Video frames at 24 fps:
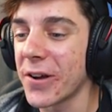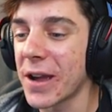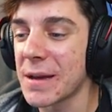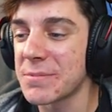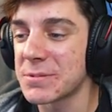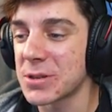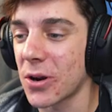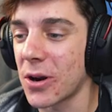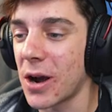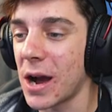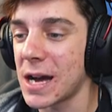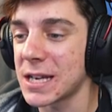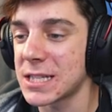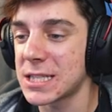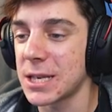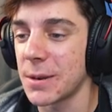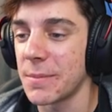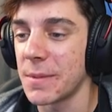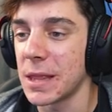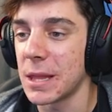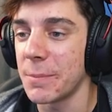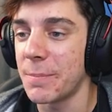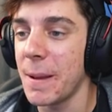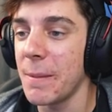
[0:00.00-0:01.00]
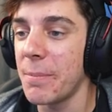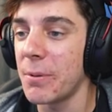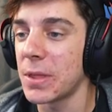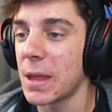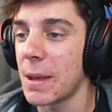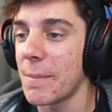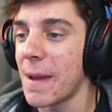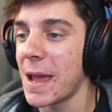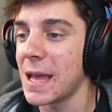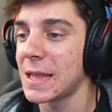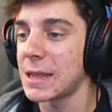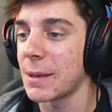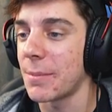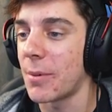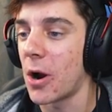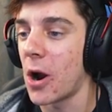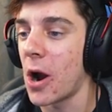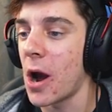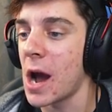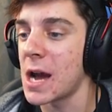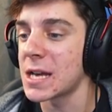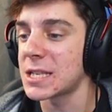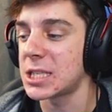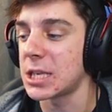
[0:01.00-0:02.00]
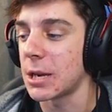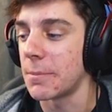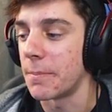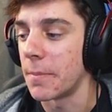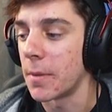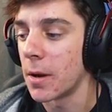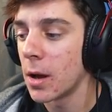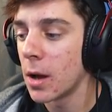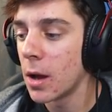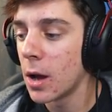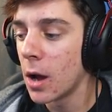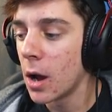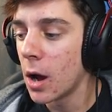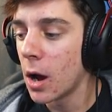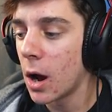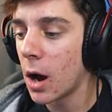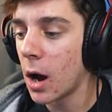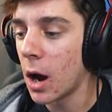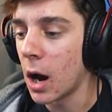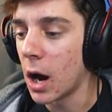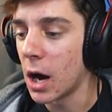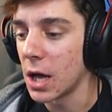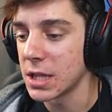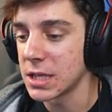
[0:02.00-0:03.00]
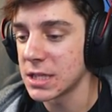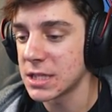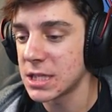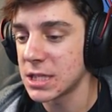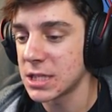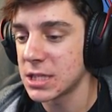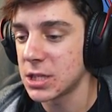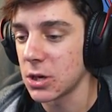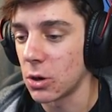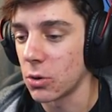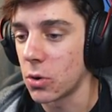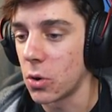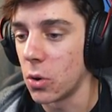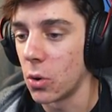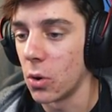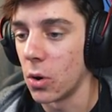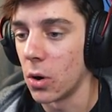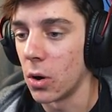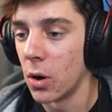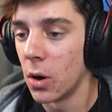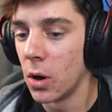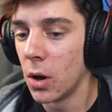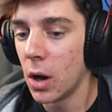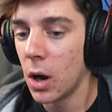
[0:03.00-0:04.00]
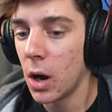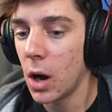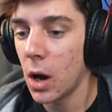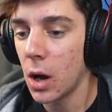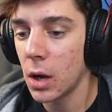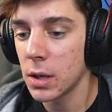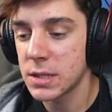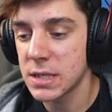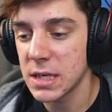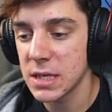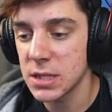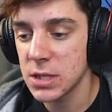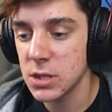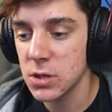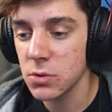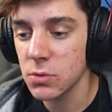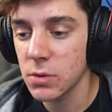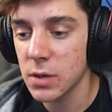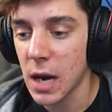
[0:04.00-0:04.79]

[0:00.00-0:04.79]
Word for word: games are awesome and the people that make them are awesome! Oh, this is so cool. Did you